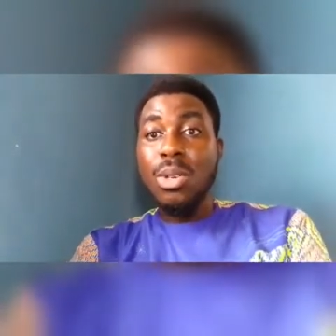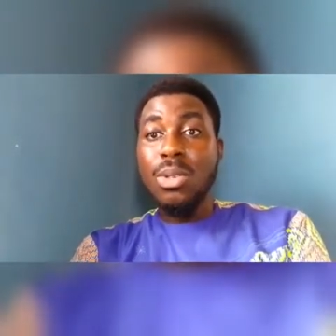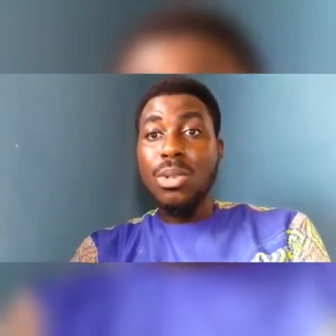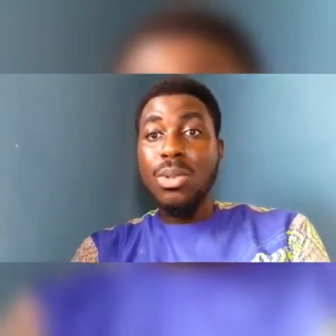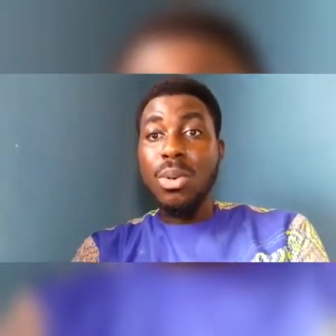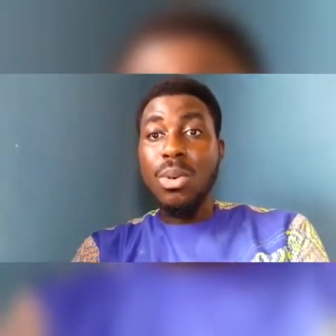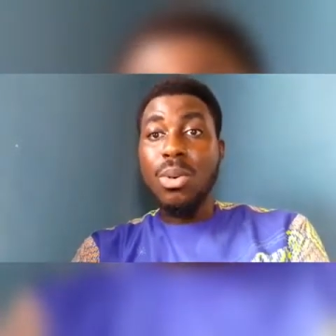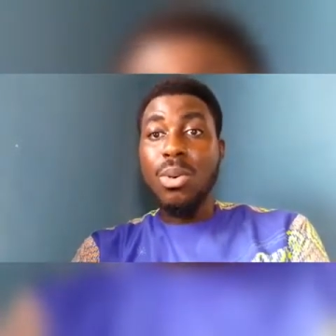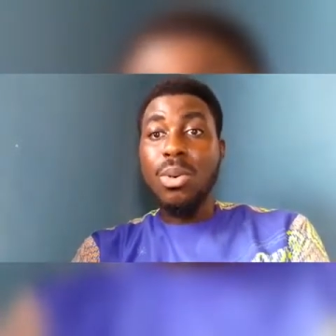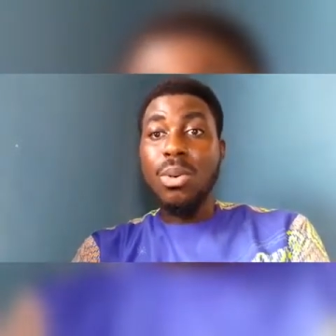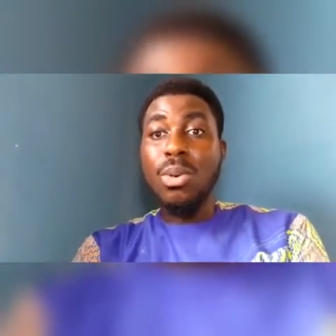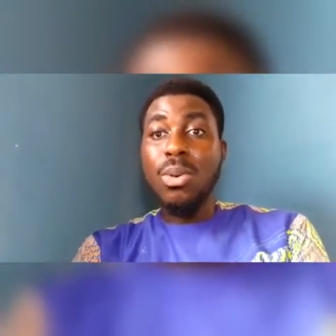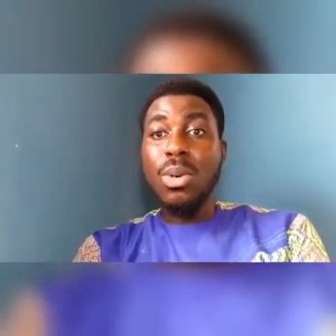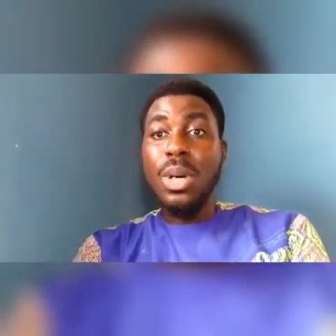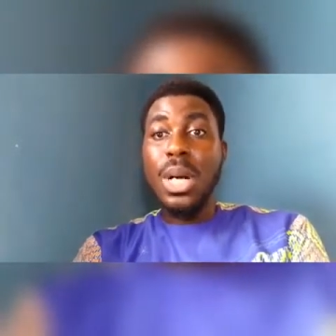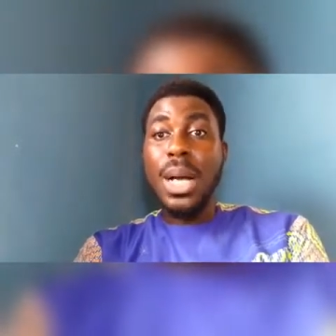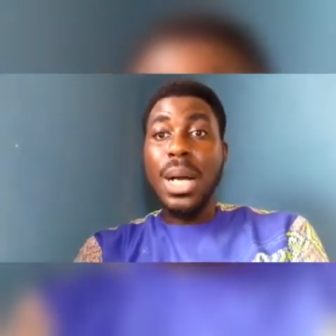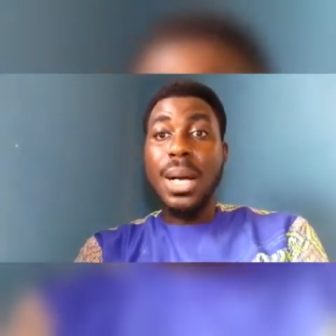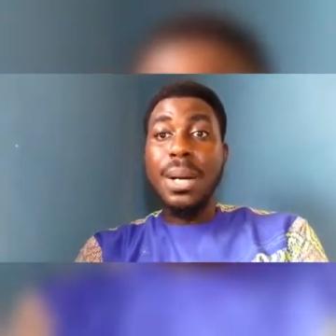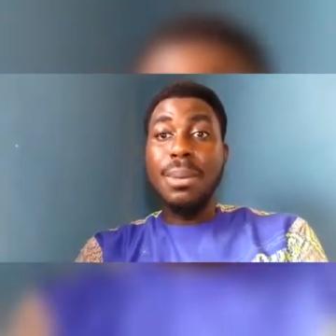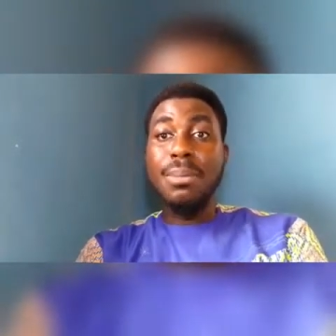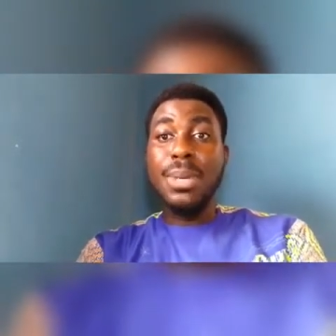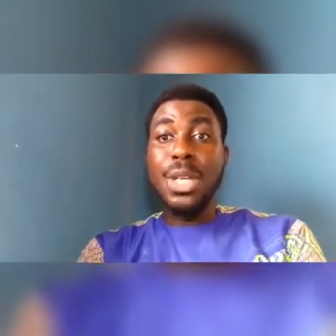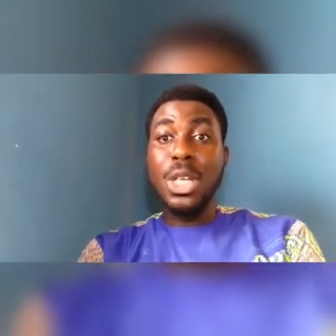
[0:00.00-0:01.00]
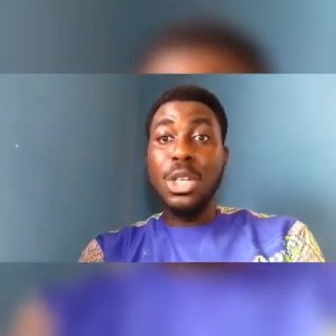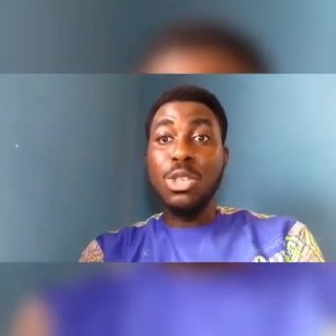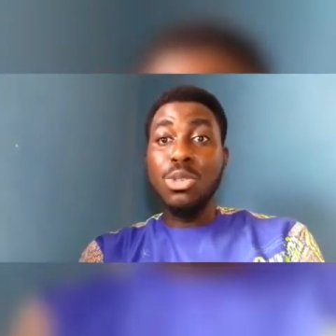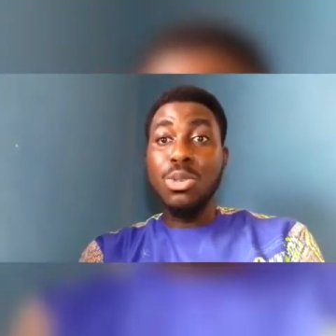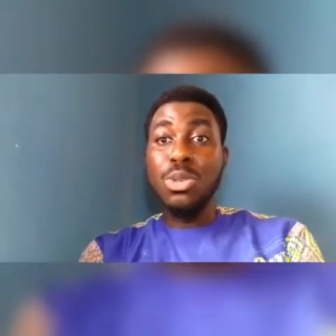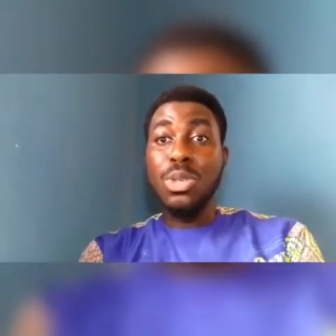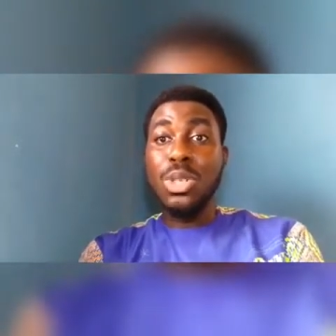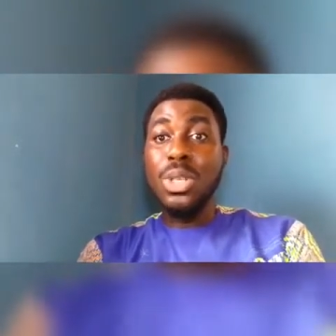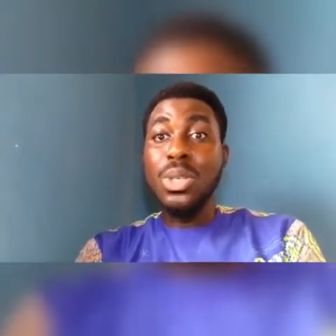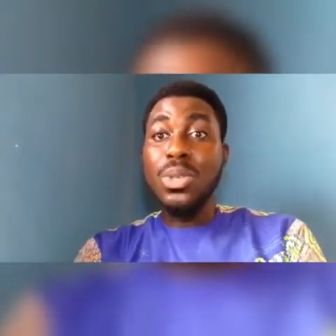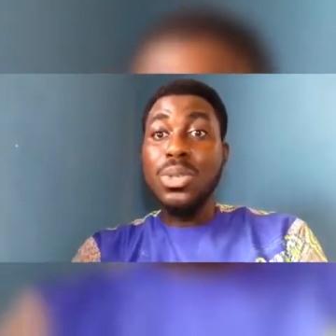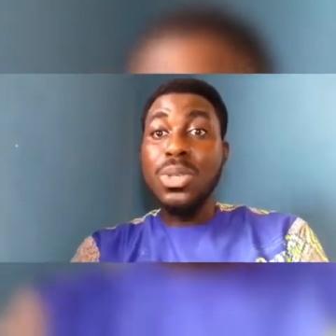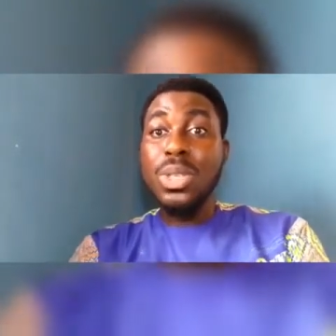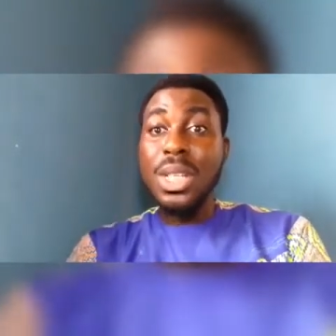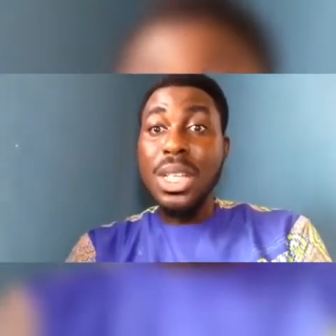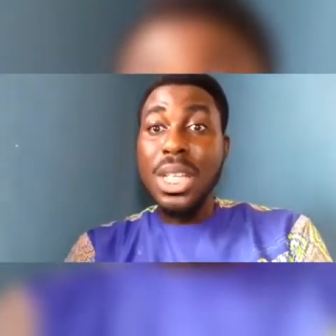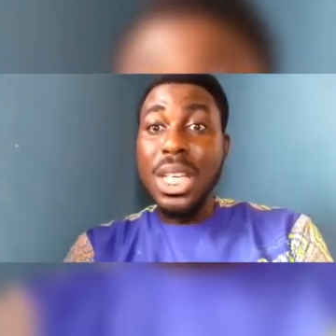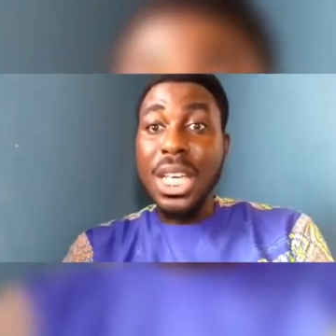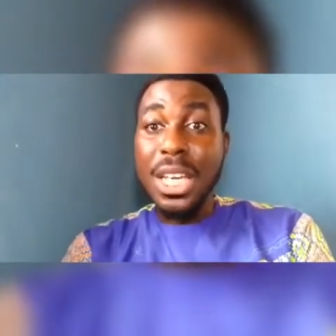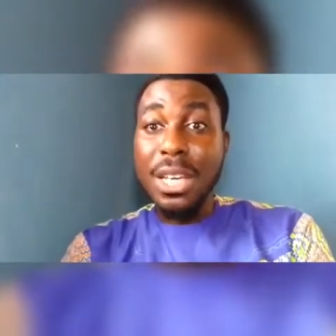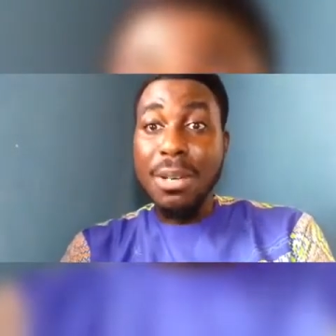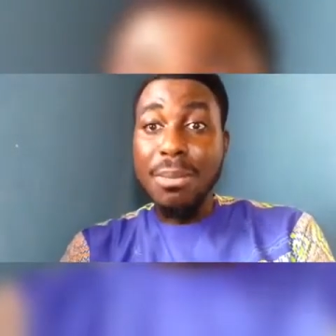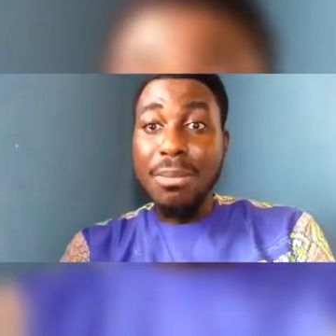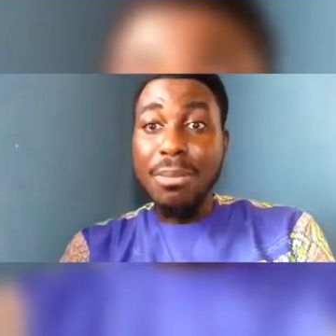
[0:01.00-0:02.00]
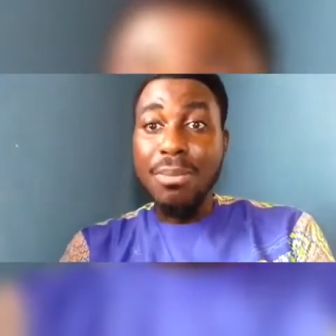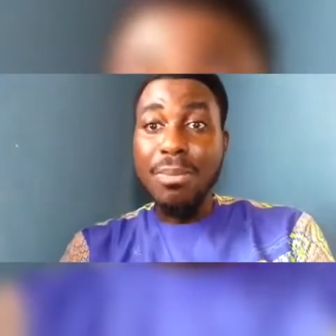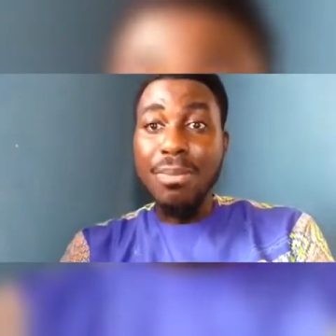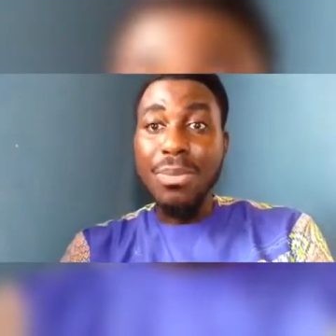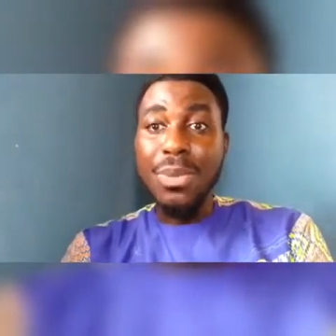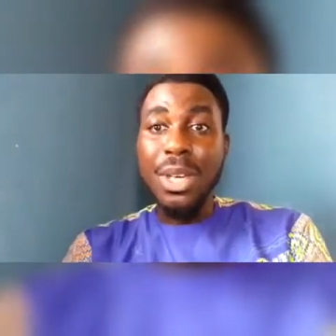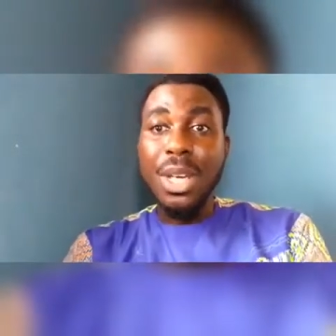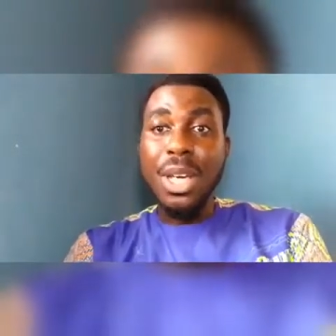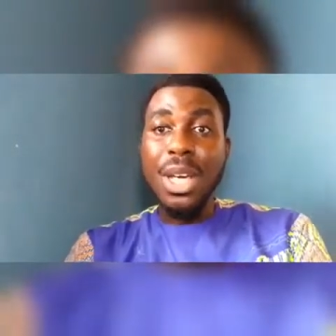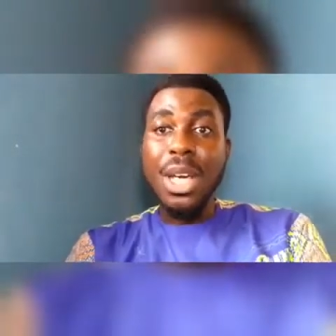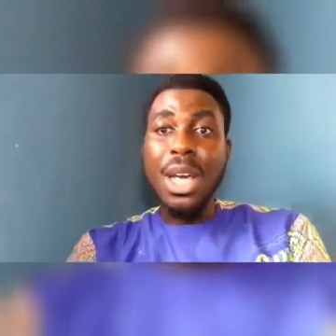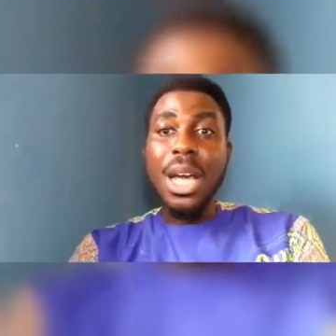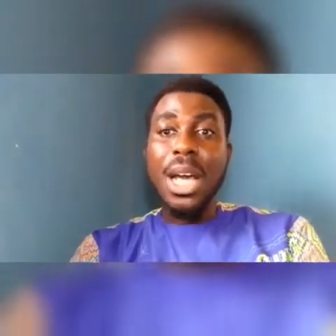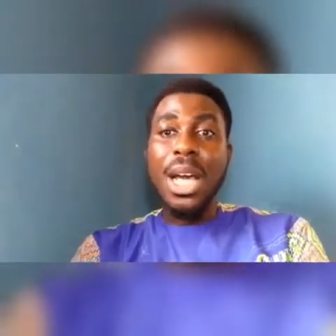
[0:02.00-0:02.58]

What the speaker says: So I'm introducing him,